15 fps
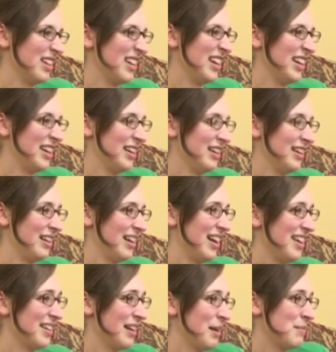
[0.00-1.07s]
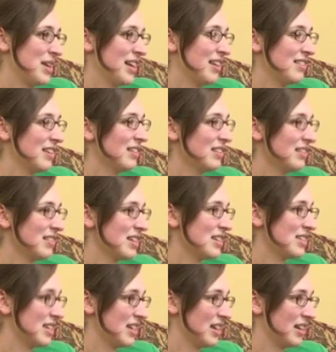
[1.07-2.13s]
And I think that they
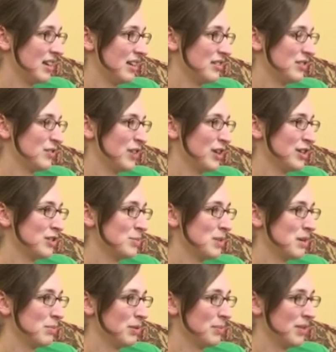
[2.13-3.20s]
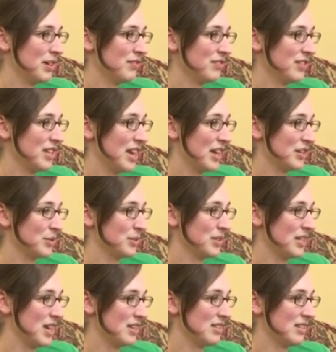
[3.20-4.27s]
did. As far as being prepared for the actual
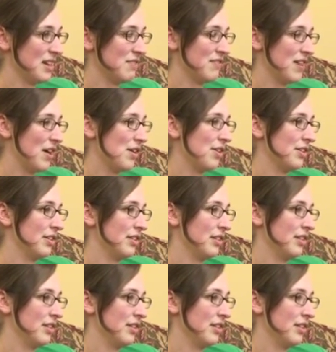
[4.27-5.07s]
test, I felt